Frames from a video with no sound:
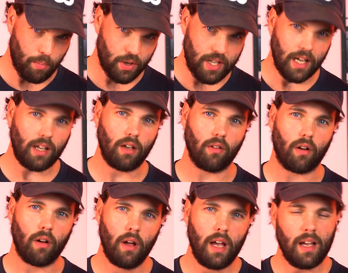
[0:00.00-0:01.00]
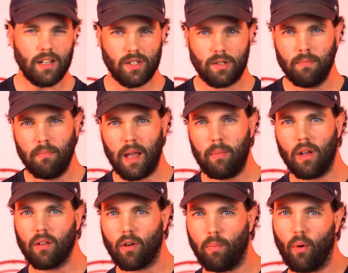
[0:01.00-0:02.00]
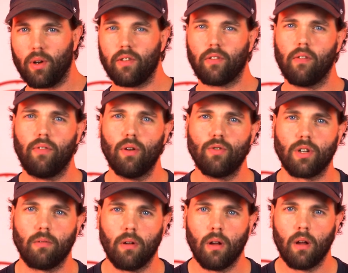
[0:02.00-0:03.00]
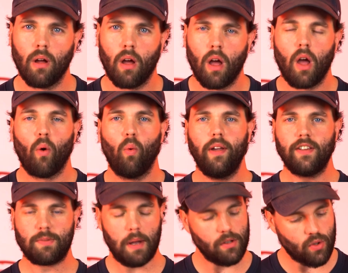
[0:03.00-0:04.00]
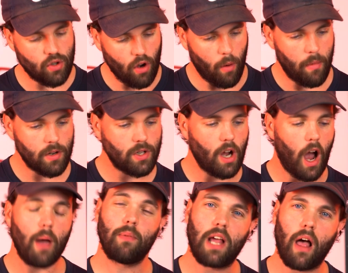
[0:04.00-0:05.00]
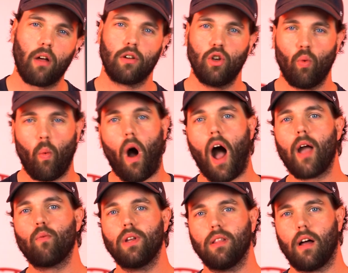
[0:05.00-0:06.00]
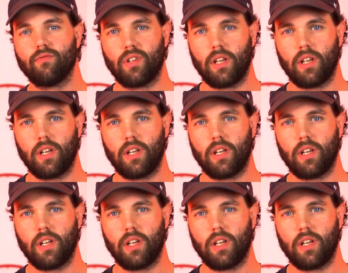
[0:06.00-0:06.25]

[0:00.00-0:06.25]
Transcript: particular, is maybe a little point of confusion. We spend so much time telling you why we love